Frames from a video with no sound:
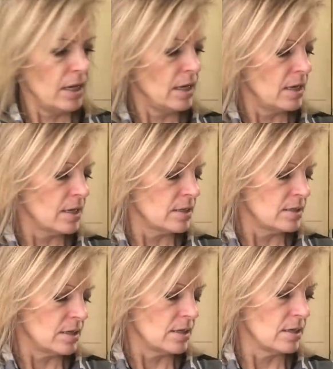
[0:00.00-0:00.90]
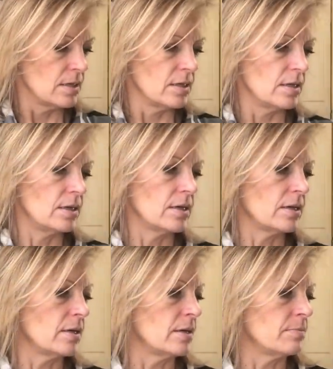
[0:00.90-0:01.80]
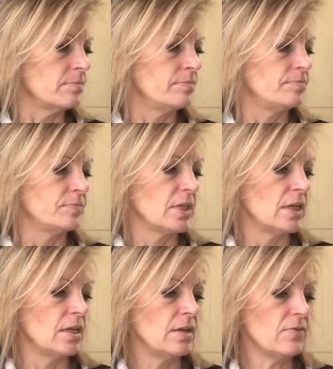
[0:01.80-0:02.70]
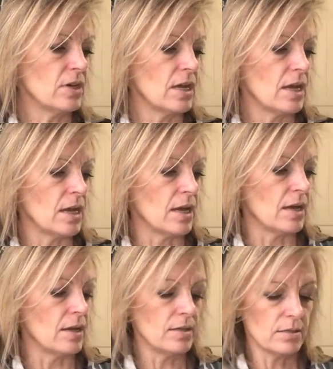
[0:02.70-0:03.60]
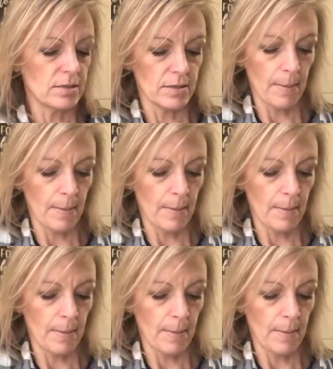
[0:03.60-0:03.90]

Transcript: And um, it even has,